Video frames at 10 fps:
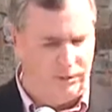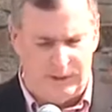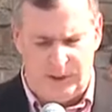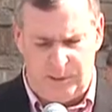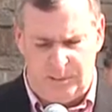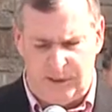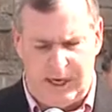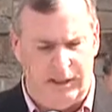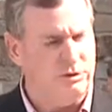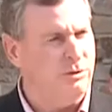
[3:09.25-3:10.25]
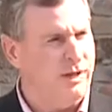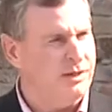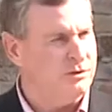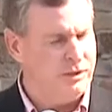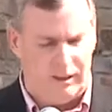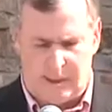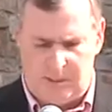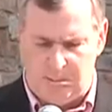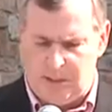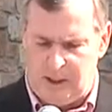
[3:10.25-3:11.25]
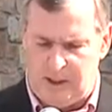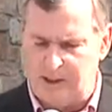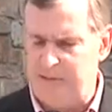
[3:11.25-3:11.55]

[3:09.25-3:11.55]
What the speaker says: with the EPA in 2010 to keep billions